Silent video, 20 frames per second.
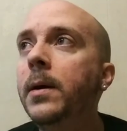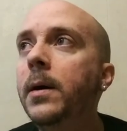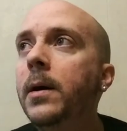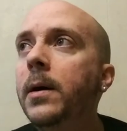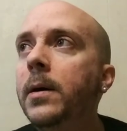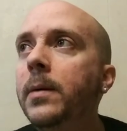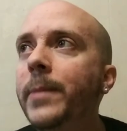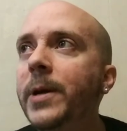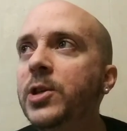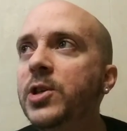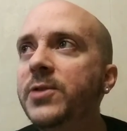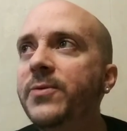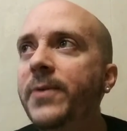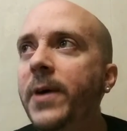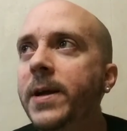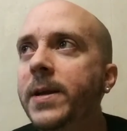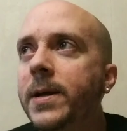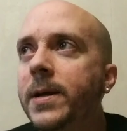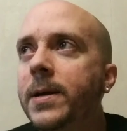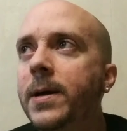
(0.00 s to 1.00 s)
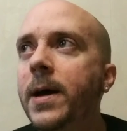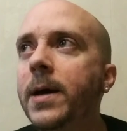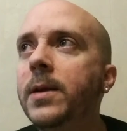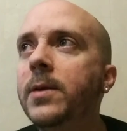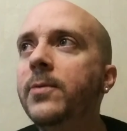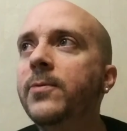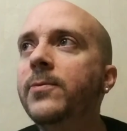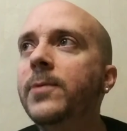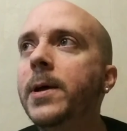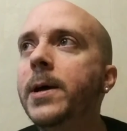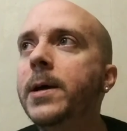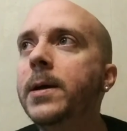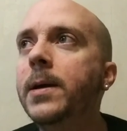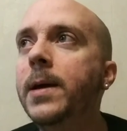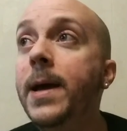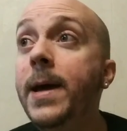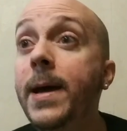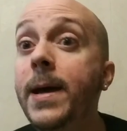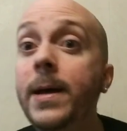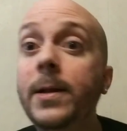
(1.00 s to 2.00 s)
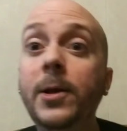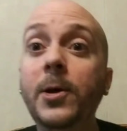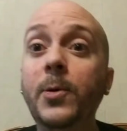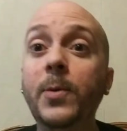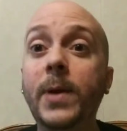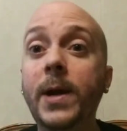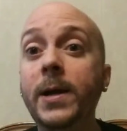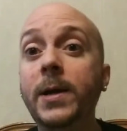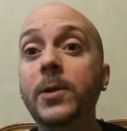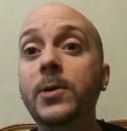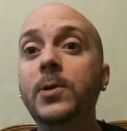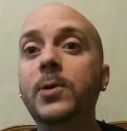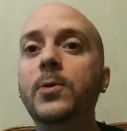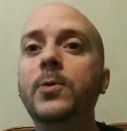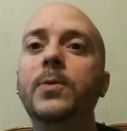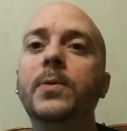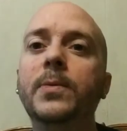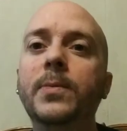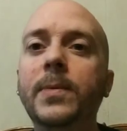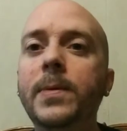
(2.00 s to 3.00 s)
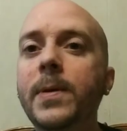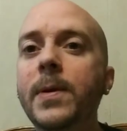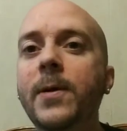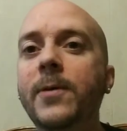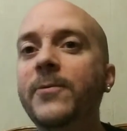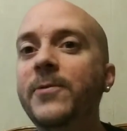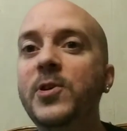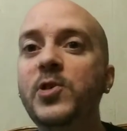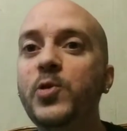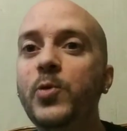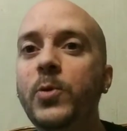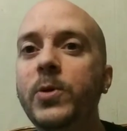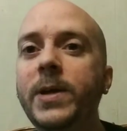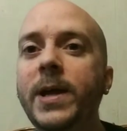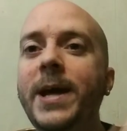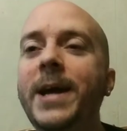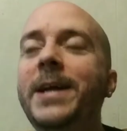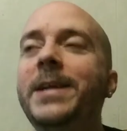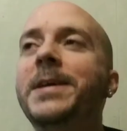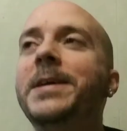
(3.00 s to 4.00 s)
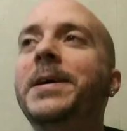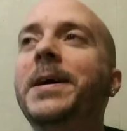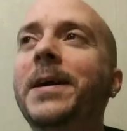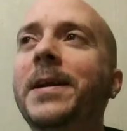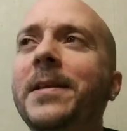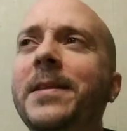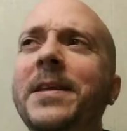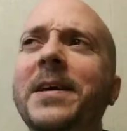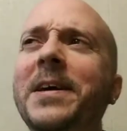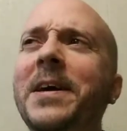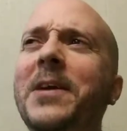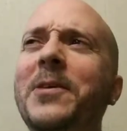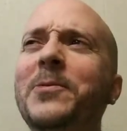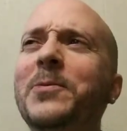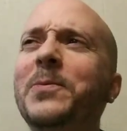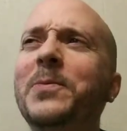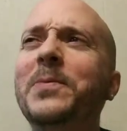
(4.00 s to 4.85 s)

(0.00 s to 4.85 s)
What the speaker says: I just find it kind of like, hey, look what I can do, you know, visual candy kind of thing.